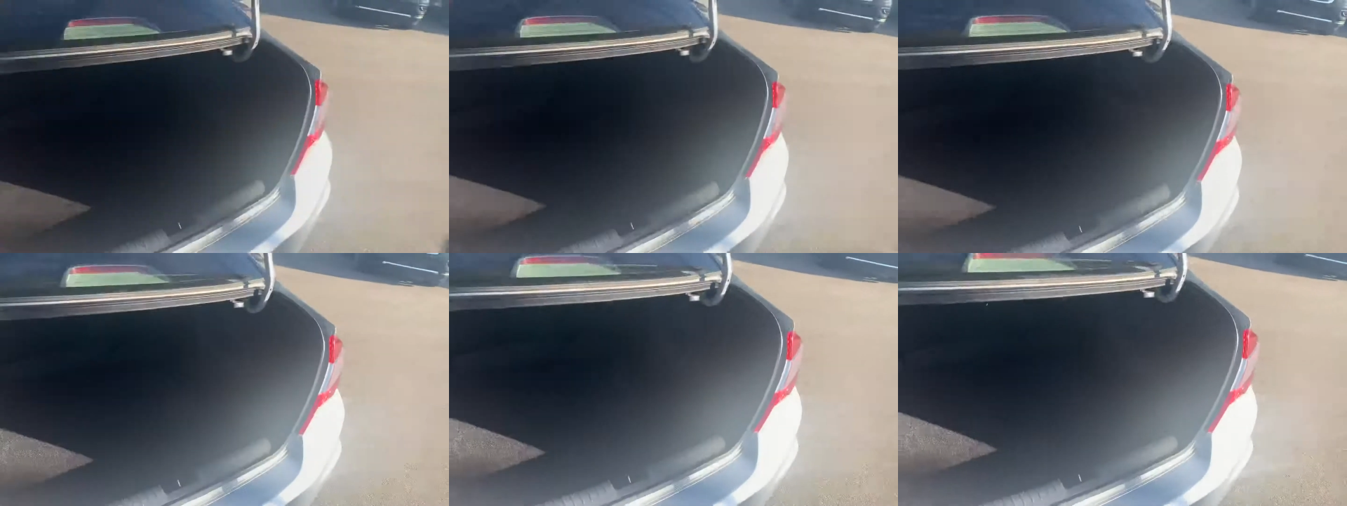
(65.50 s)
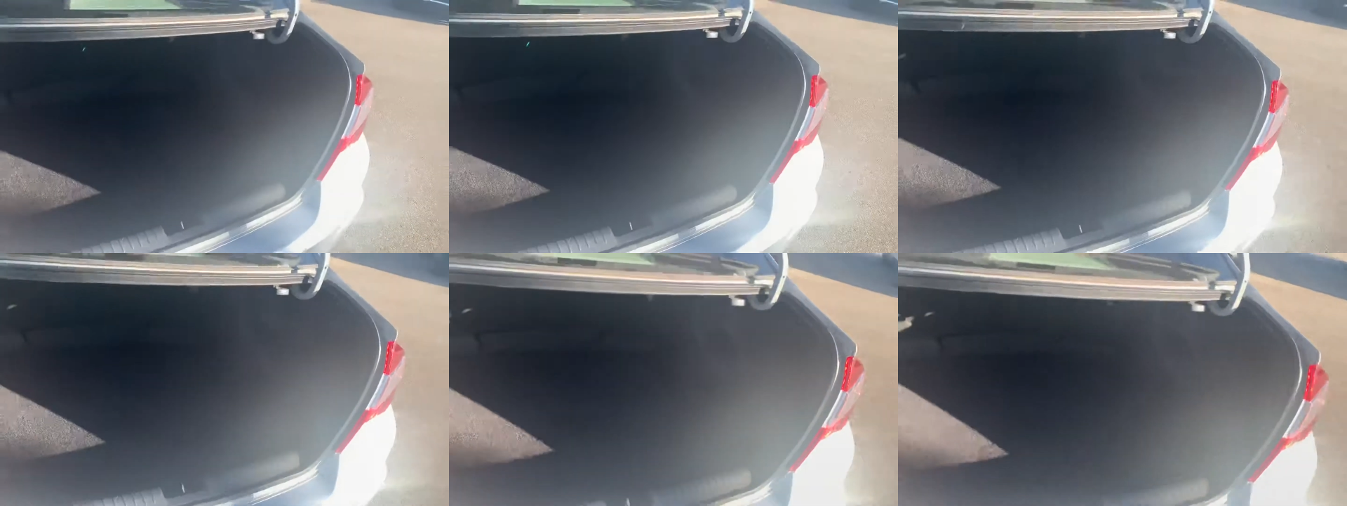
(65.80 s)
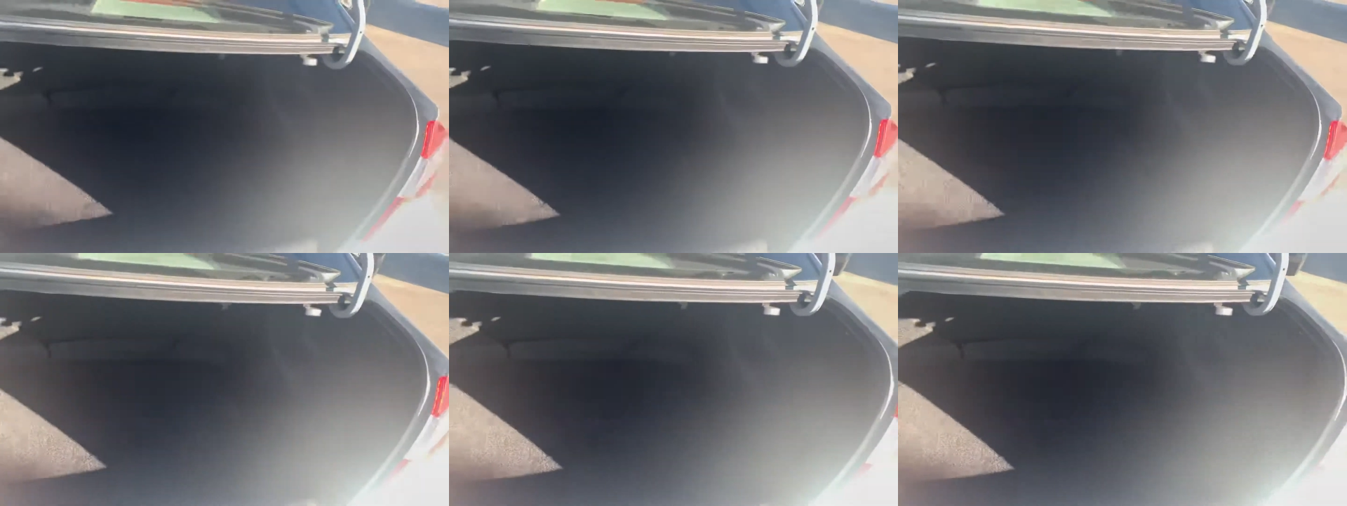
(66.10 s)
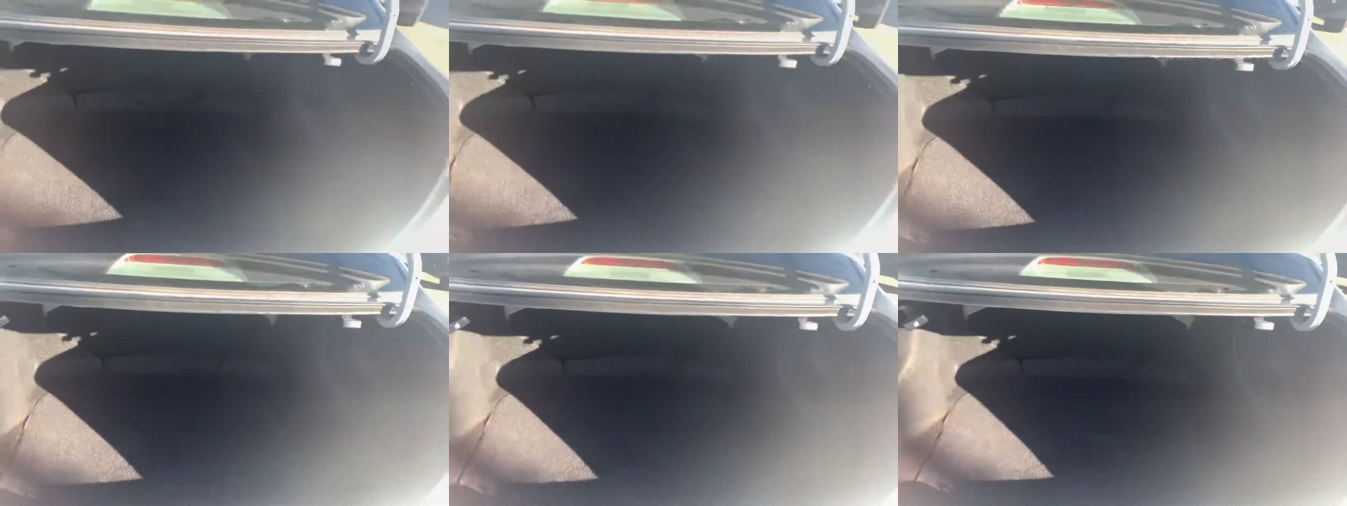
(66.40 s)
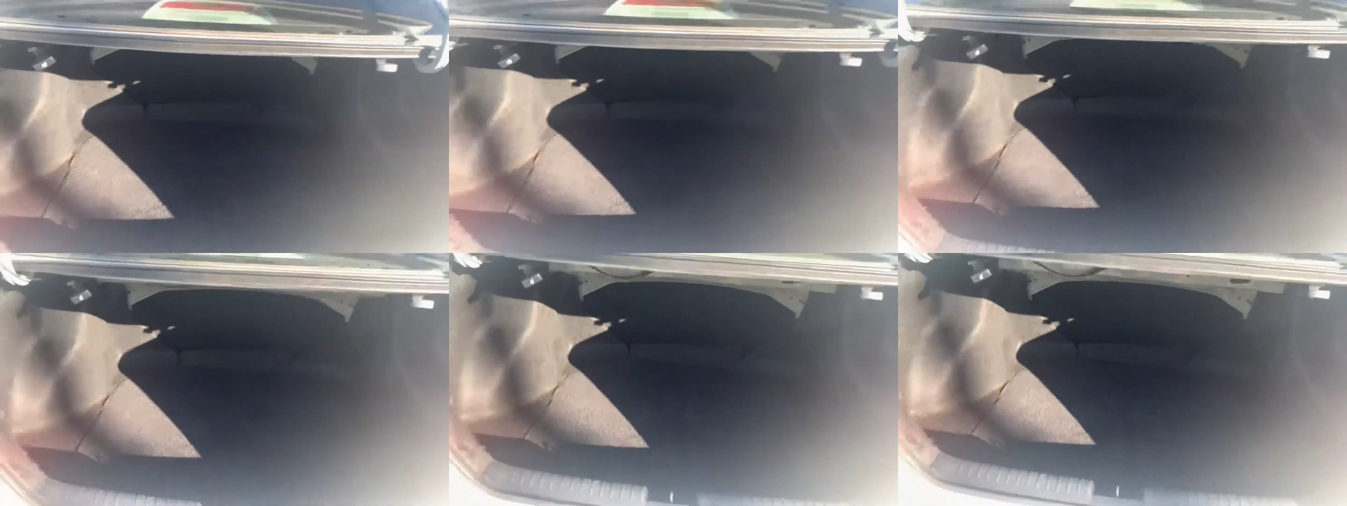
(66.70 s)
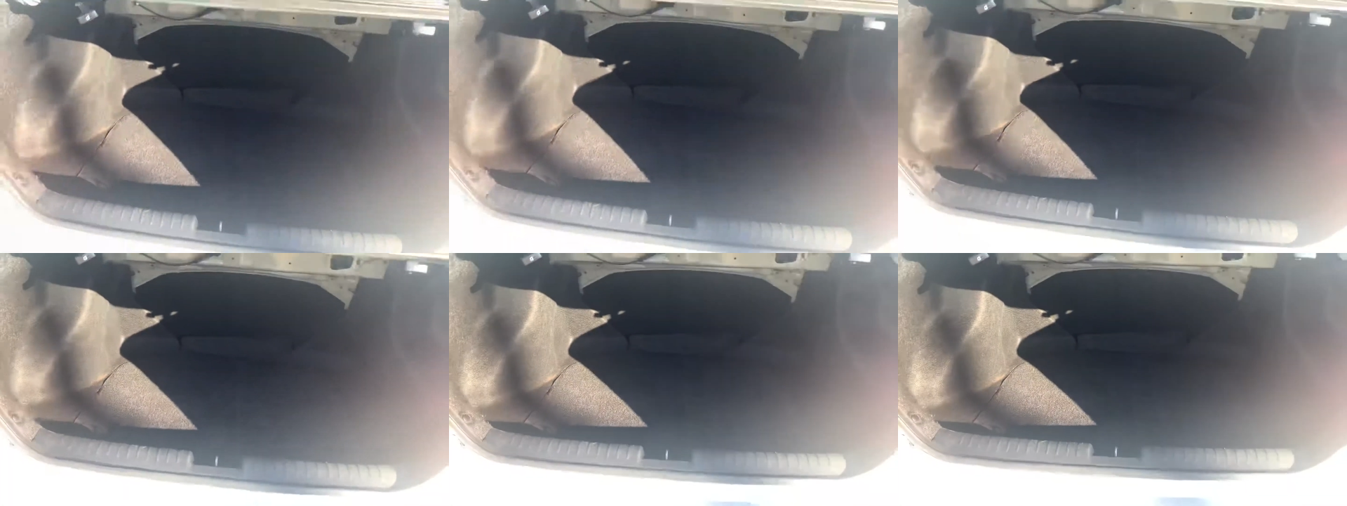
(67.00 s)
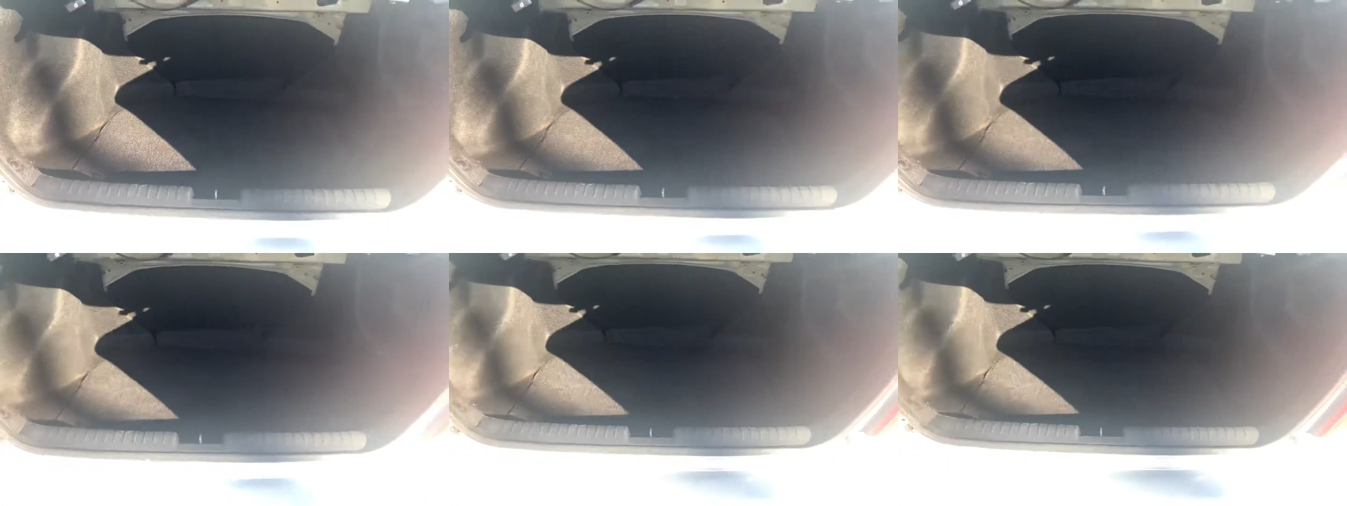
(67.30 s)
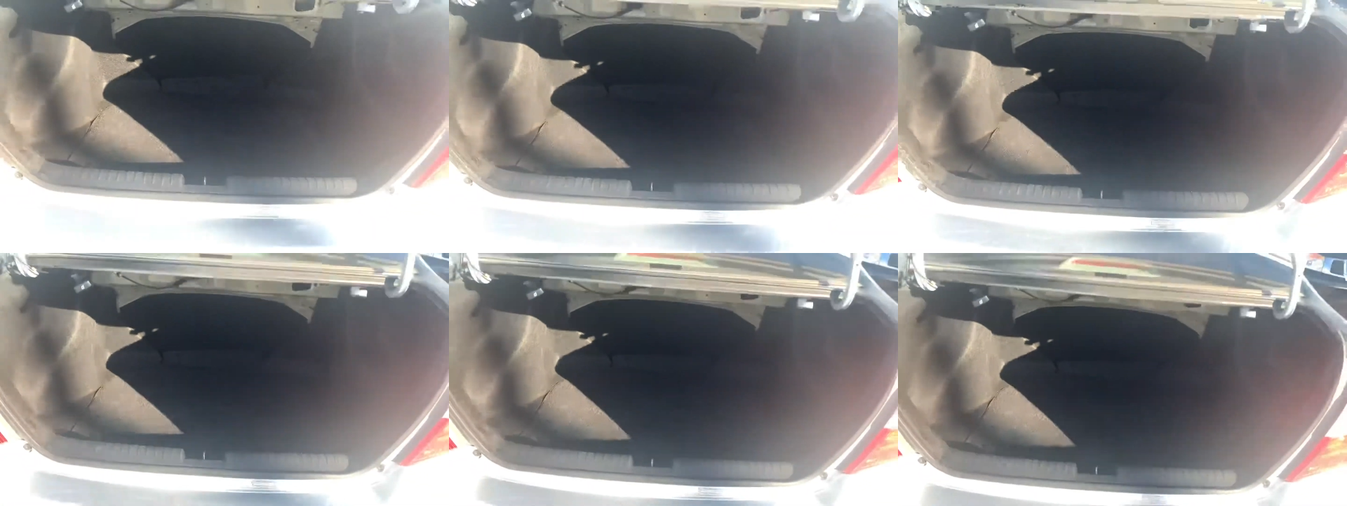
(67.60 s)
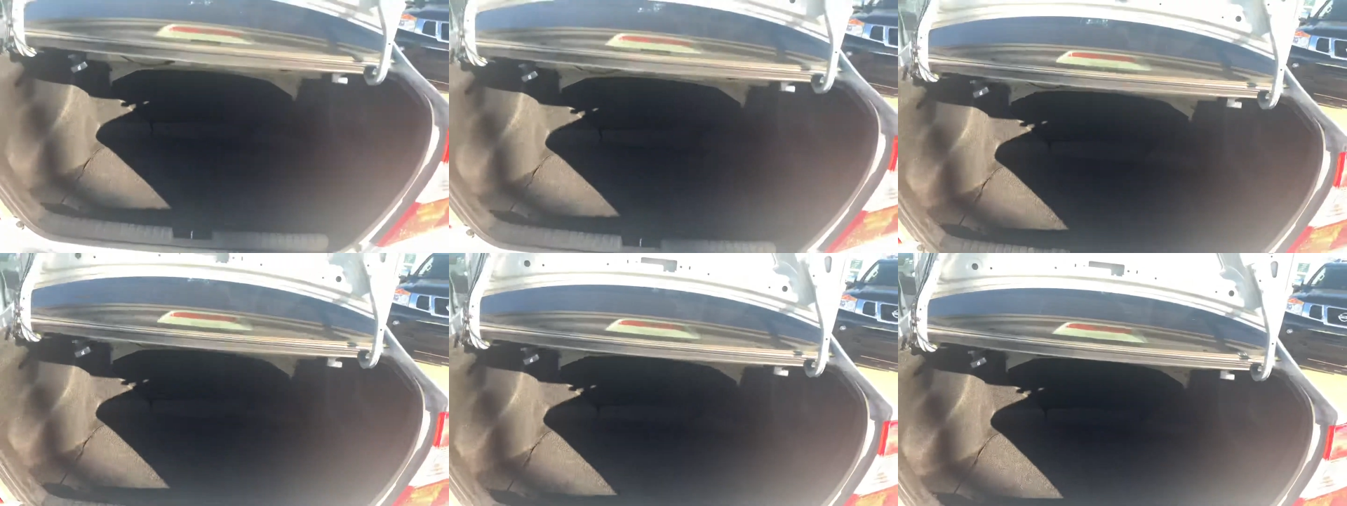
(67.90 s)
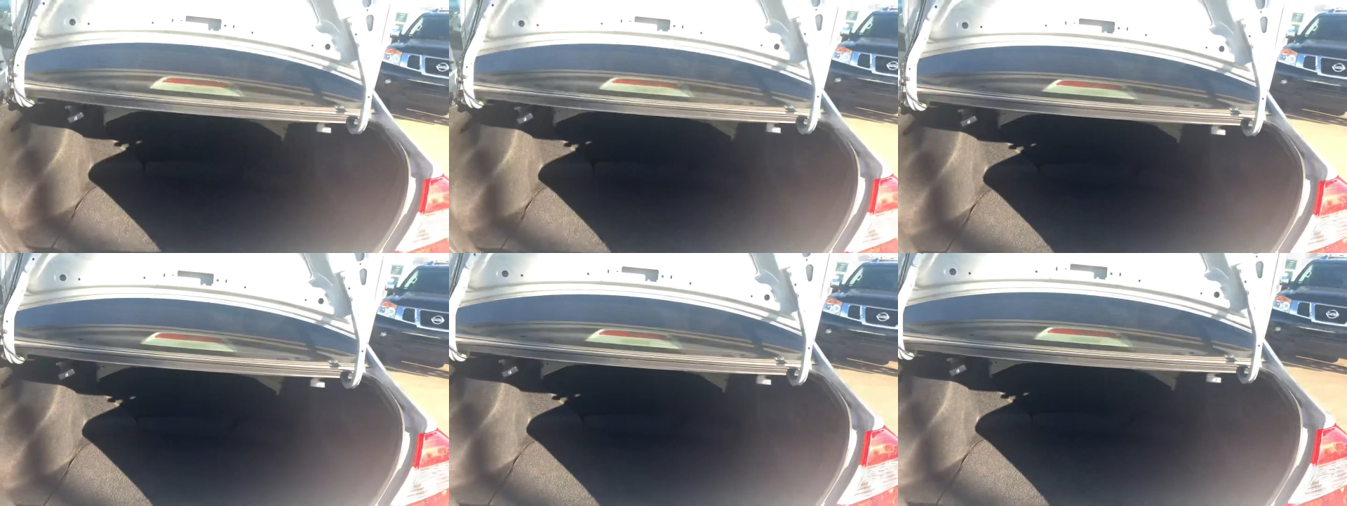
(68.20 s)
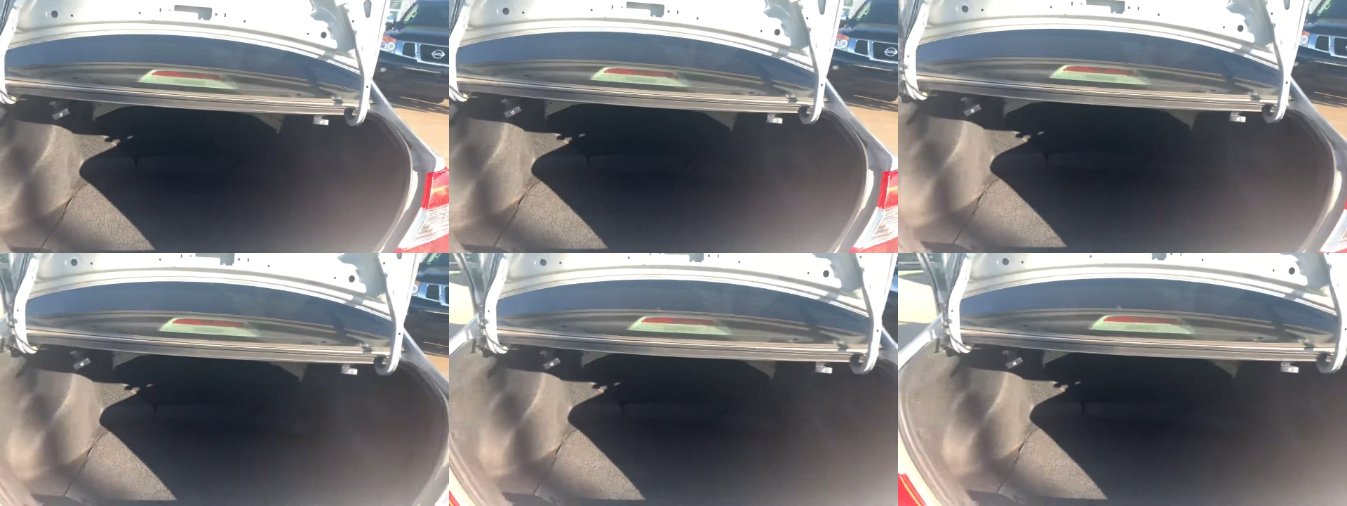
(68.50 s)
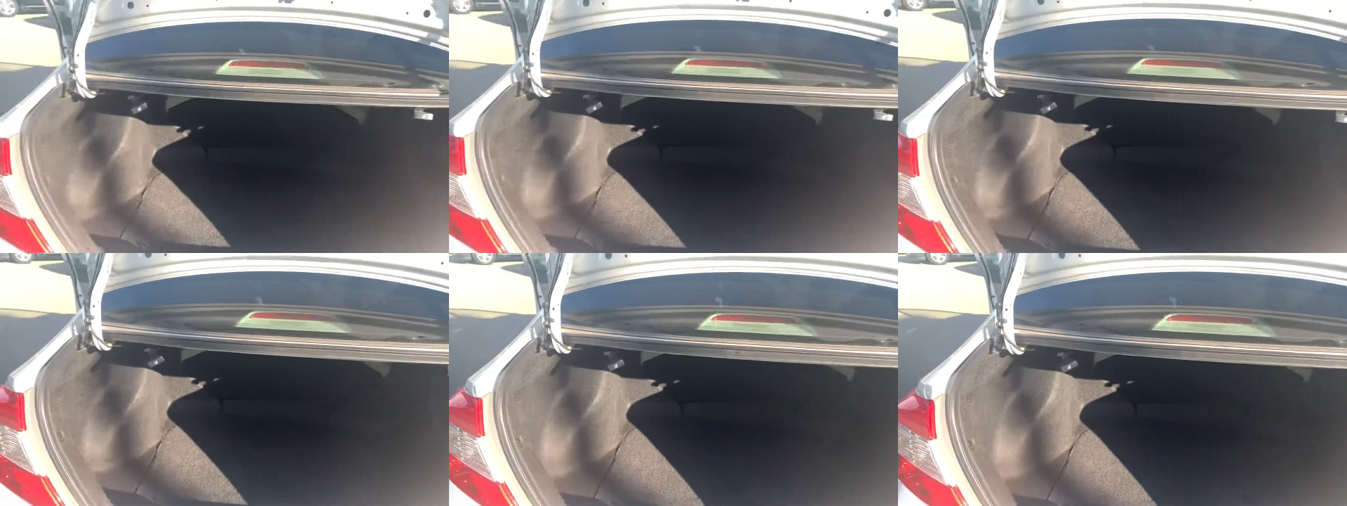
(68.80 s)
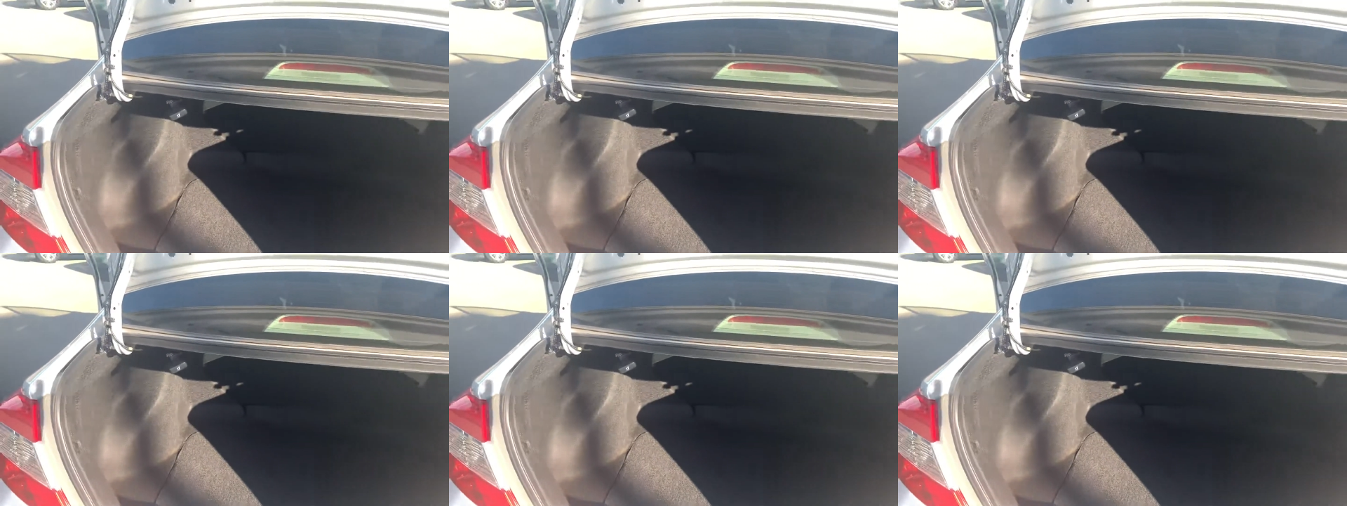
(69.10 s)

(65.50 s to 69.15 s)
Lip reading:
[unreadable: no face in view]